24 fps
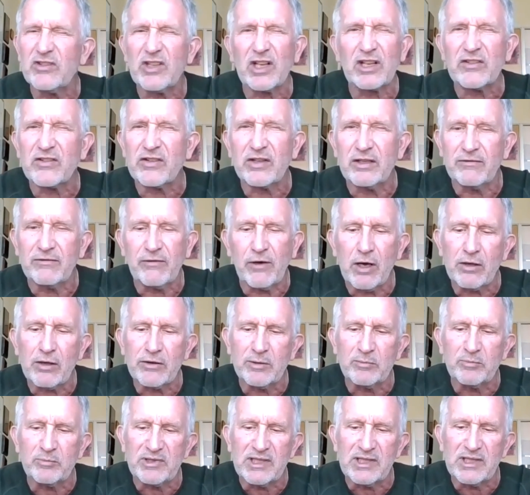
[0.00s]
sucks it of all
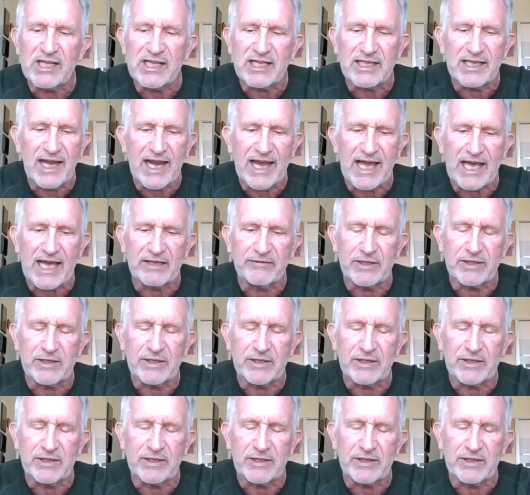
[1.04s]
the blood out of